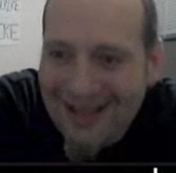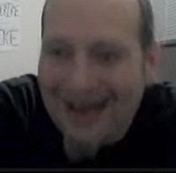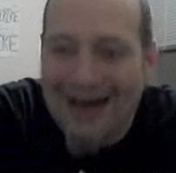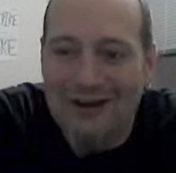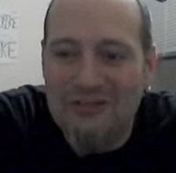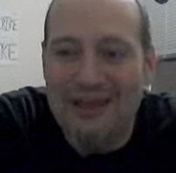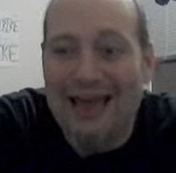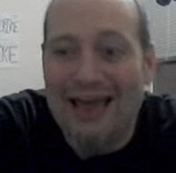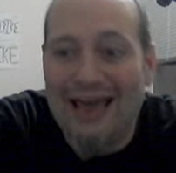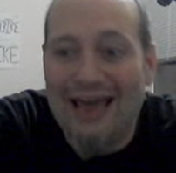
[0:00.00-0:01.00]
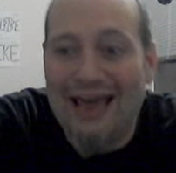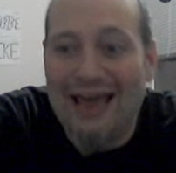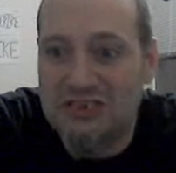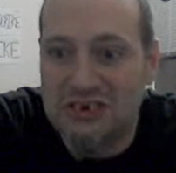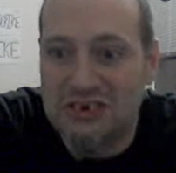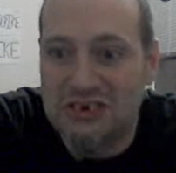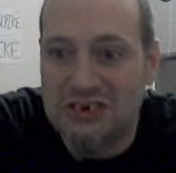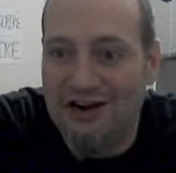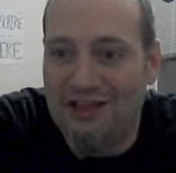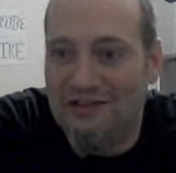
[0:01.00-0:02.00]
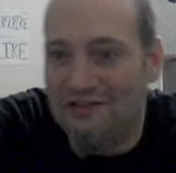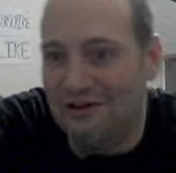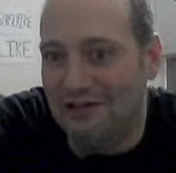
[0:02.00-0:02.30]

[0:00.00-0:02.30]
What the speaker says: I don't think I would trust to share it either, though.